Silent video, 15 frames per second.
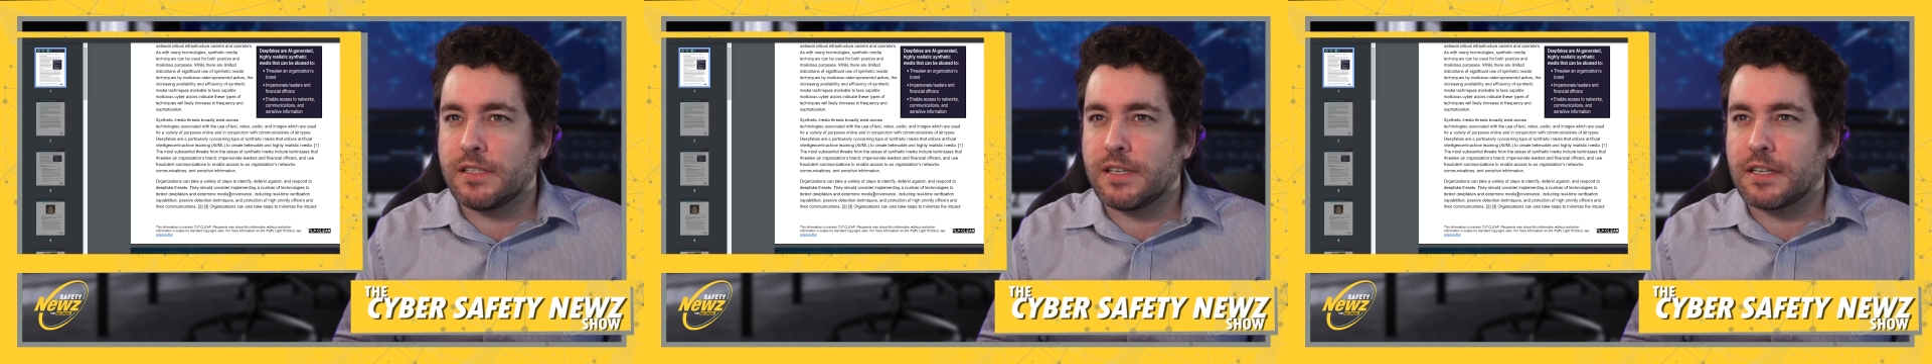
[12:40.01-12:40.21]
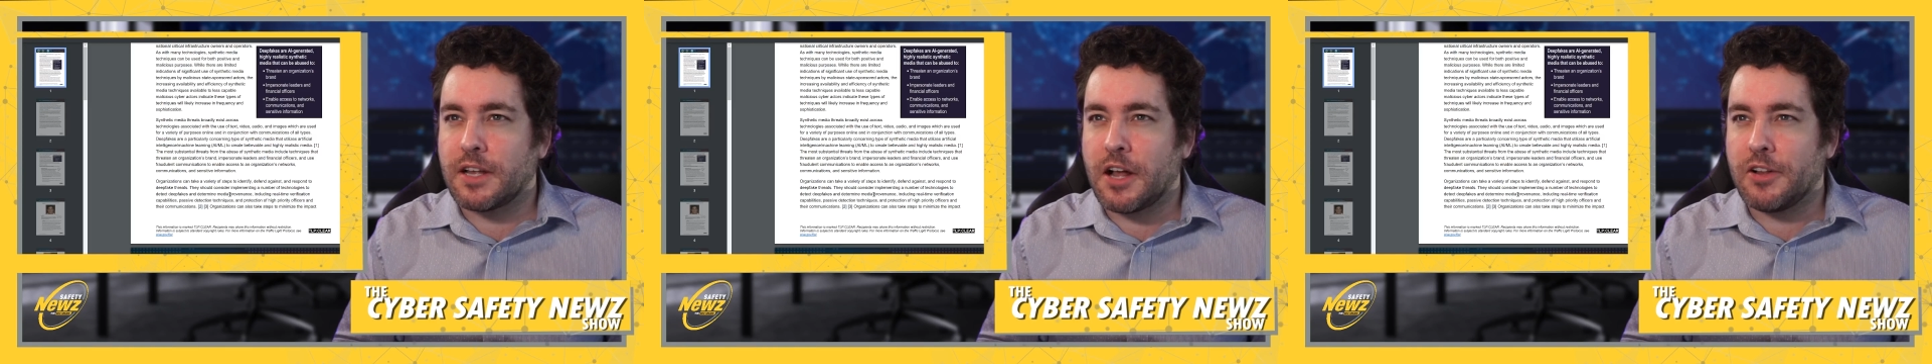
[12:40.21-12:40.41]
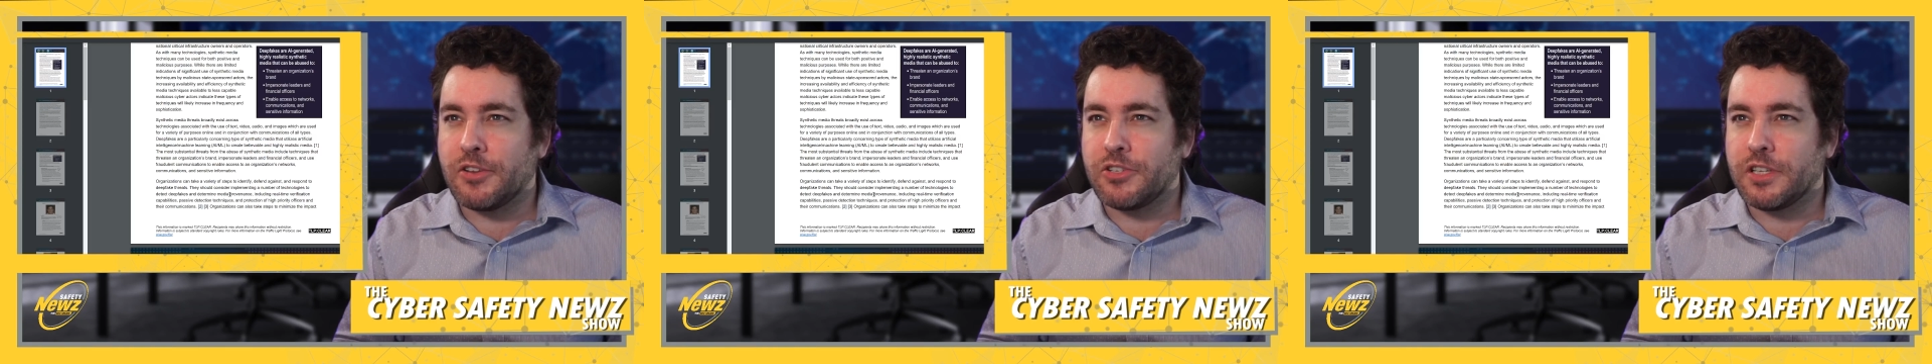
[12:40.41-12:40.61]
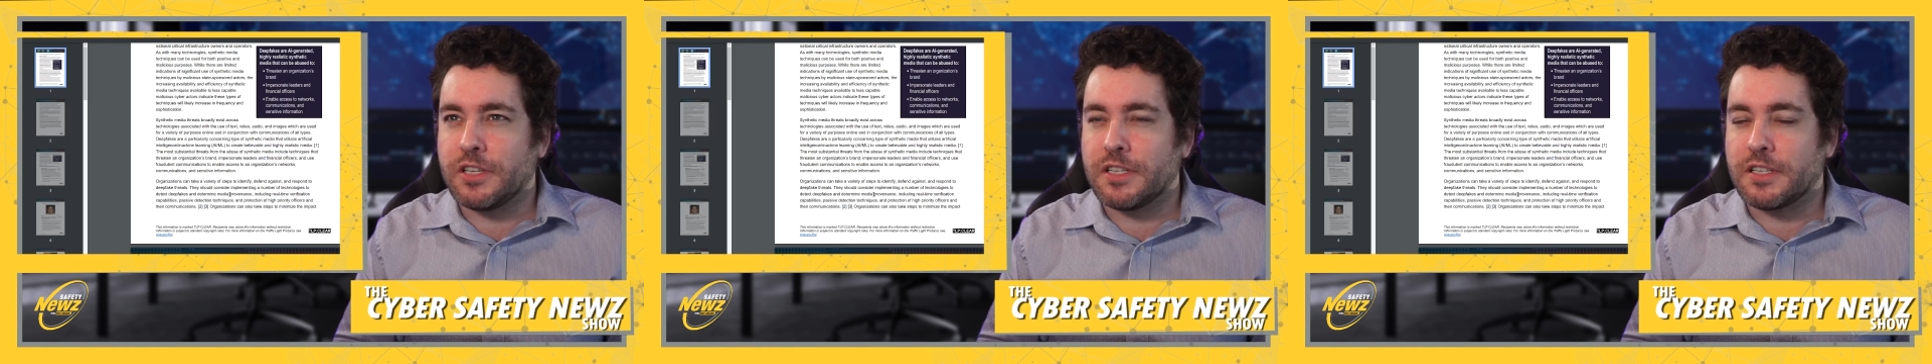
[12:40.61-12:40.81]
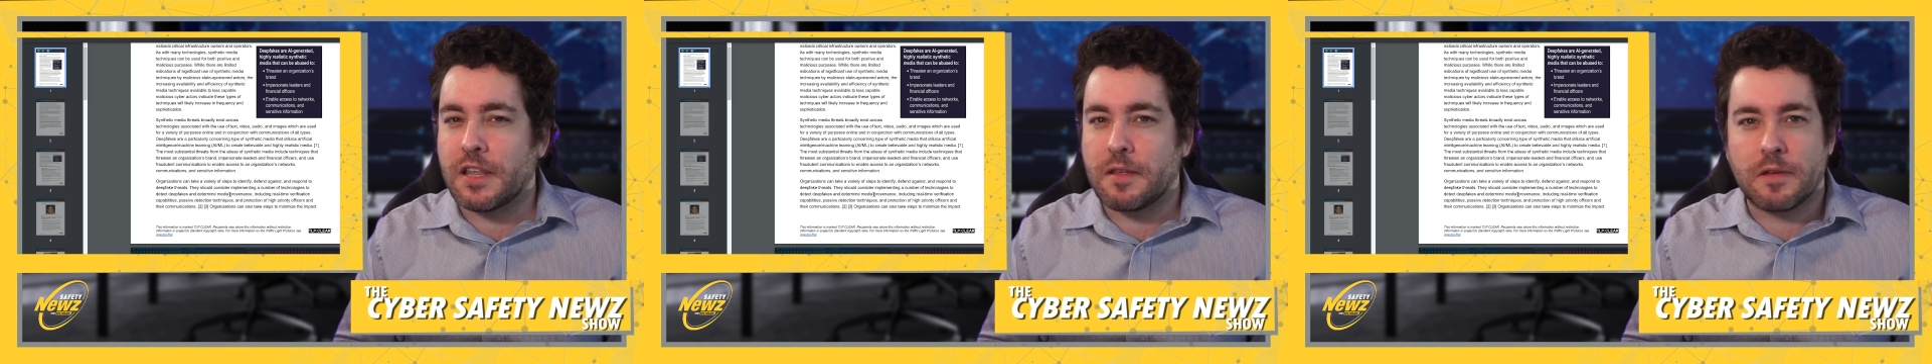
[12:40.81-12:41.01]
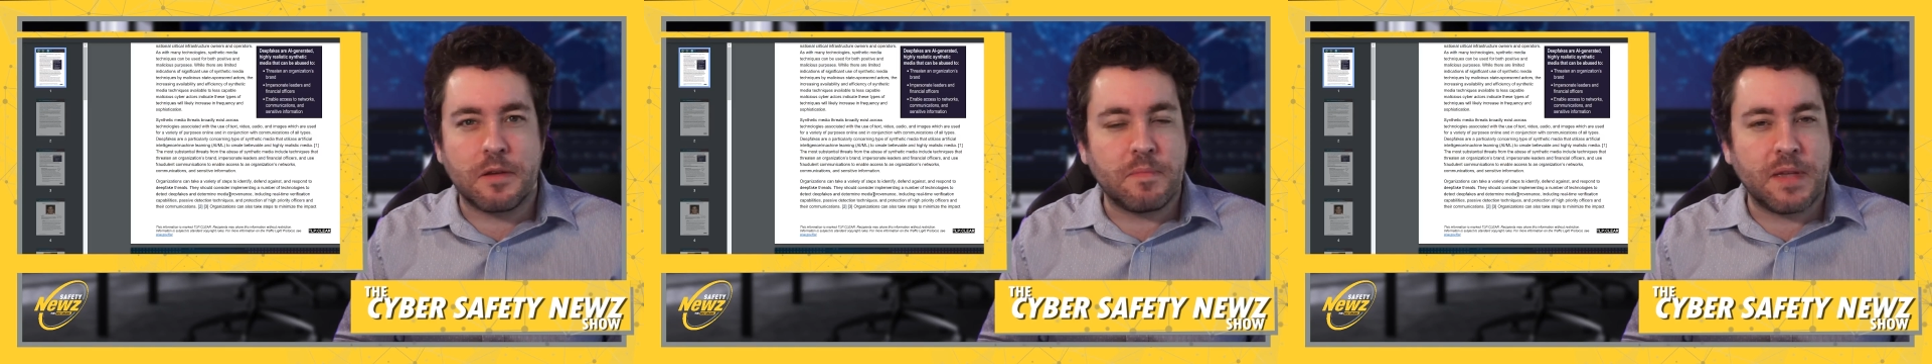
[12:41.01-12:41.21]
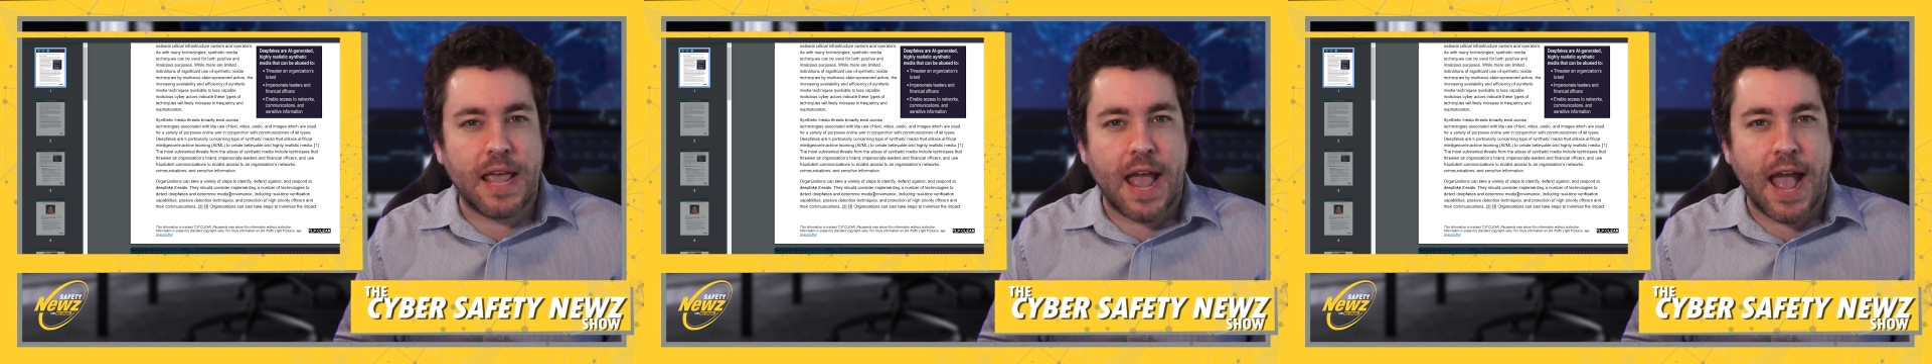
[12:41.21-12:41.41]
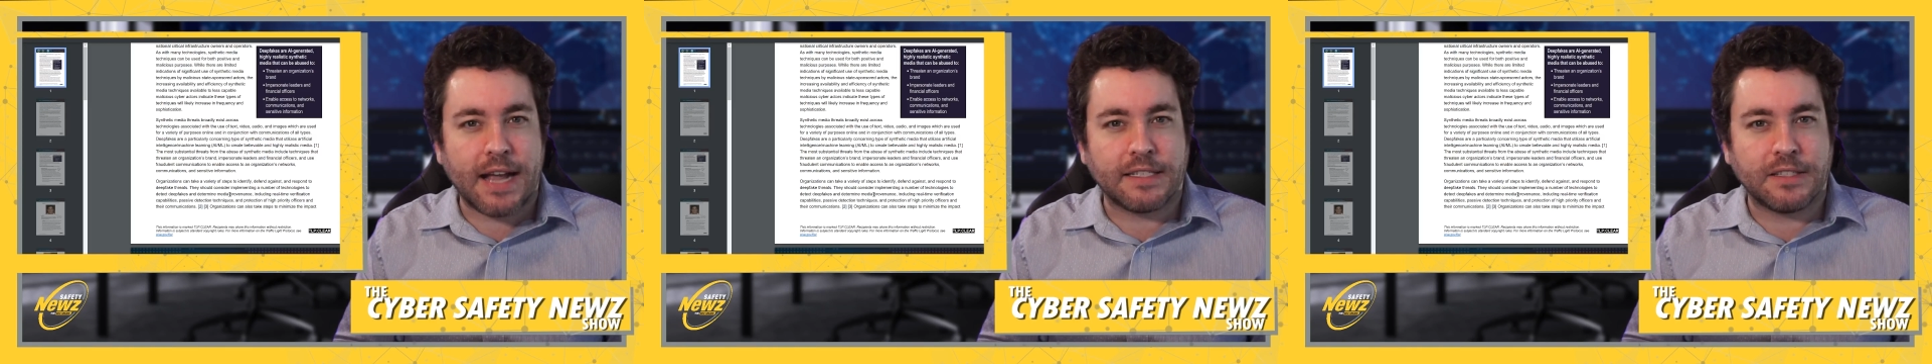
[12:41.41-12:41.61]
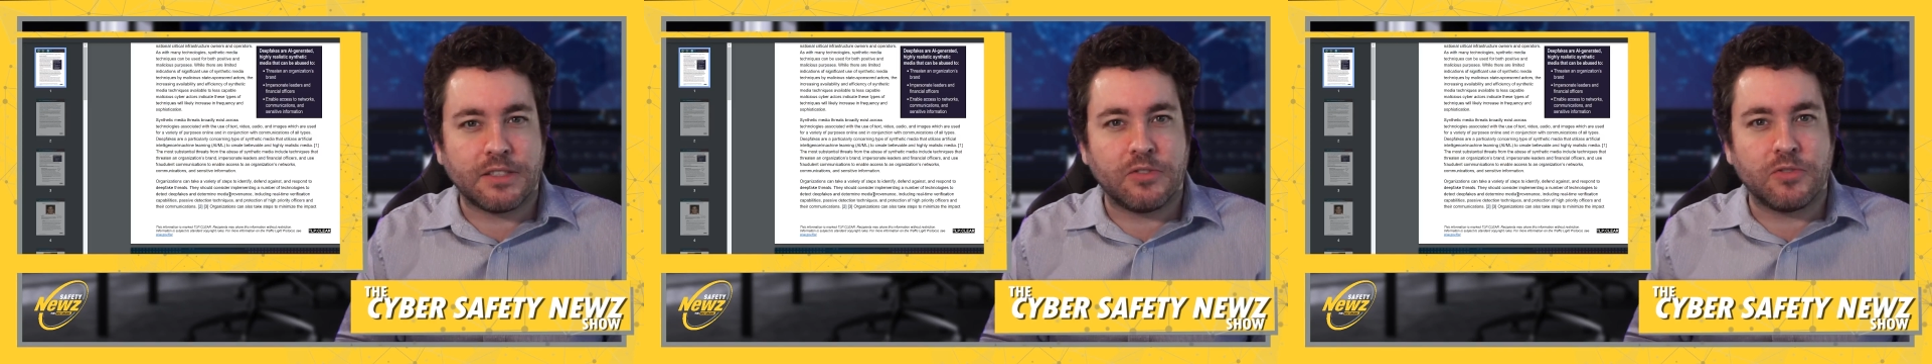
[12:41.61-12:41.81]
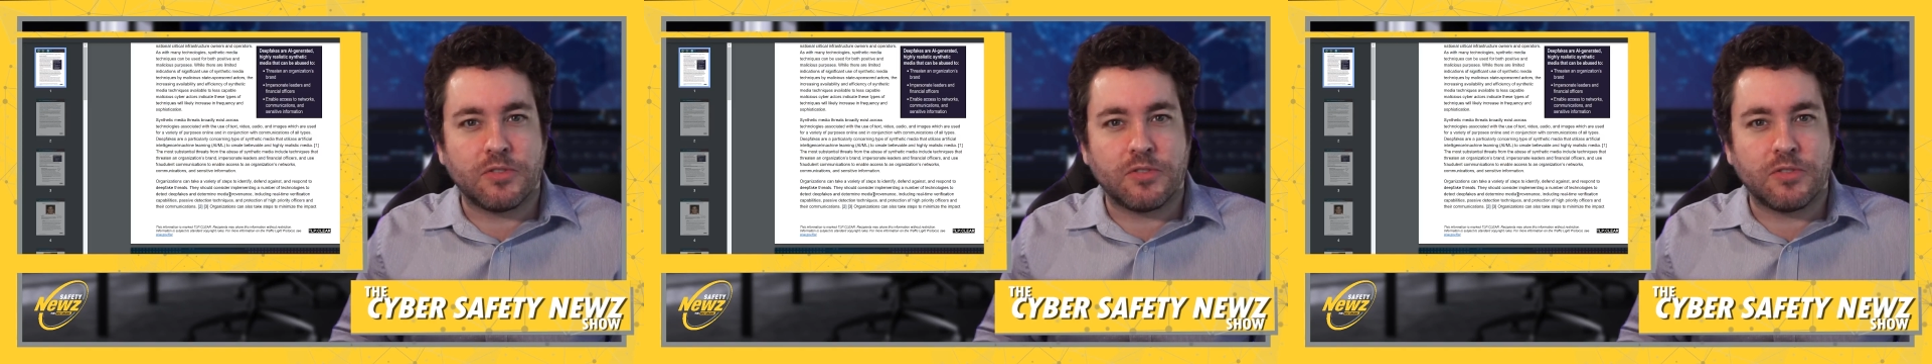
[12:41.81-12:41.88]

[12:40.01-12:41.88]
technology because they can be hacked into,